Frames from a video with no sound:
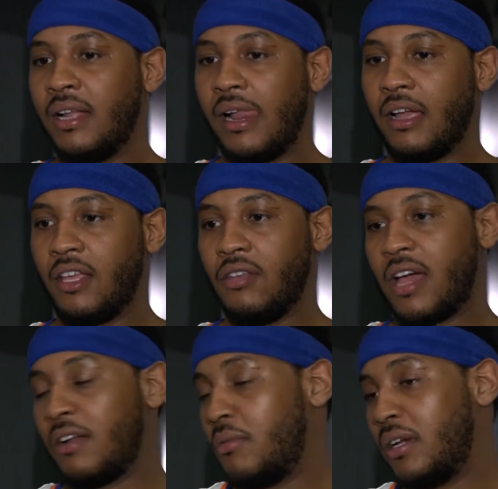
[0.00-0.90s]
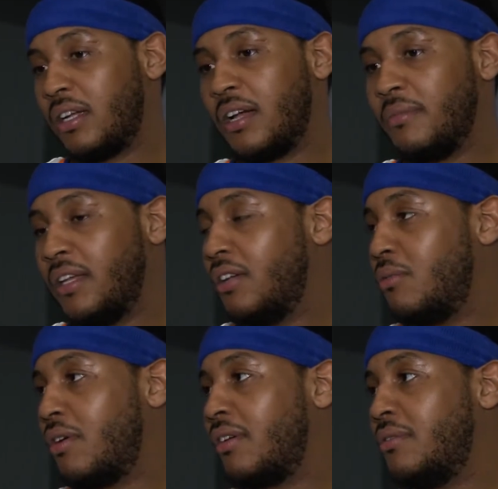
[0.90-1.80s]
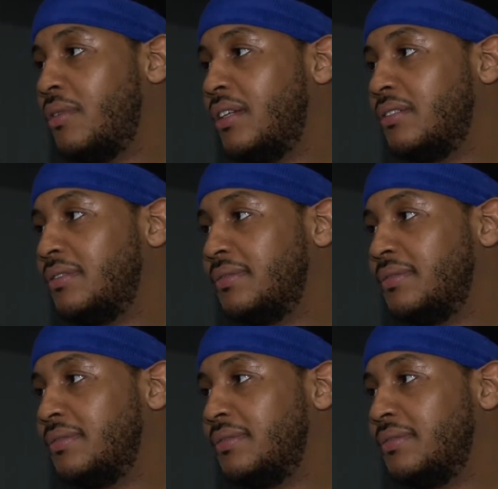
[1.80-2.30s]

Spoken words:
and you got to want to come in here and work and win.